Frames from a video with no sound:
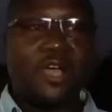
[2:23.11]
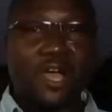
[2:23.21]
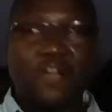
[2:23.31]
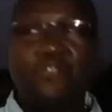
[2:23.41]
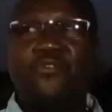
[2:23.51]

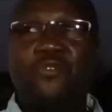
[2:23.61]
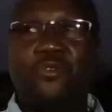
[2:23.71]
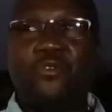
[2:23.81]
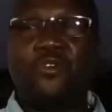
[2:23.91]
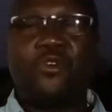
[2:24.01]

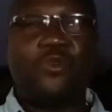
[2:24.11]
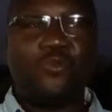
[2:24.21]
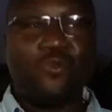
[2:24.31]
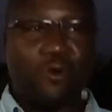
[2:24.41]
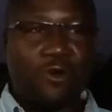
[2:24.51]
Akvo
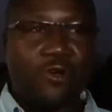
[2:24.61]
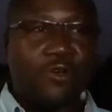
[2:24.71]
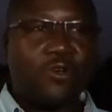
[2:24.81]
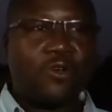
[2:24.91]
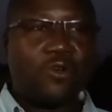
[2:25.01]
work
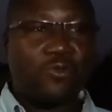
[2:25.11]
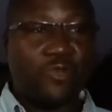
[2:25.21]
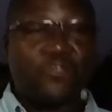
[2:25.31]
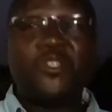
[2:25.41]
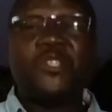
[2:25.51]

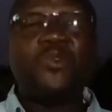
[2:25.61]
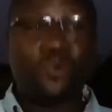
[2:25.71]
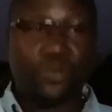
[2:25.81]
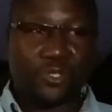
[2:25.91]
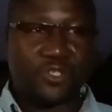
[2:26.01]
with
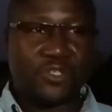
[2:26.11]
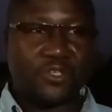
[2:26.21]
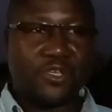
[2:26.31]
tools,